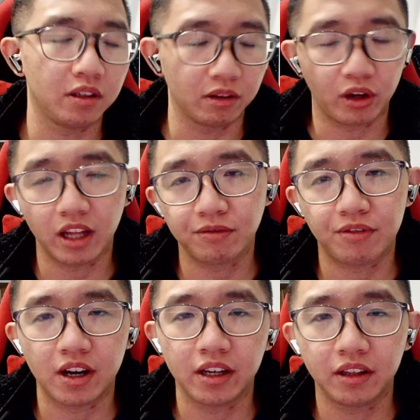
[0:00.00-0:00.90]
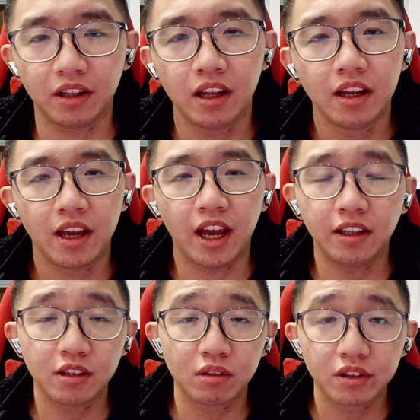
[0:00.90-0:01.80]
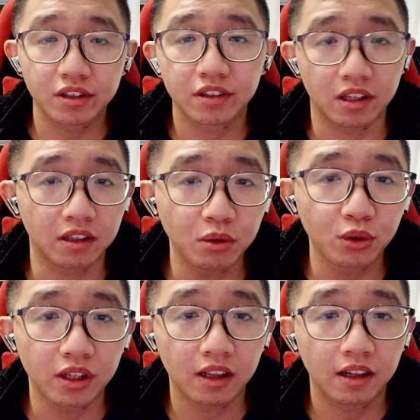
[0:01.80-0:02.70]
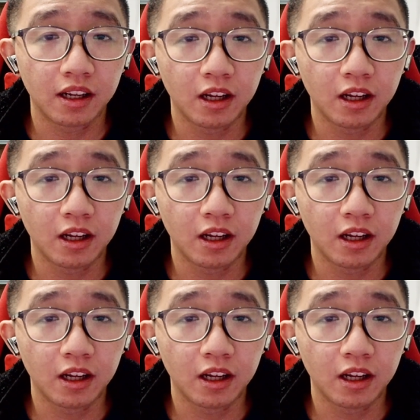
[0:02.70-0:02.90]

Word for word: You can't find any solutions in Google.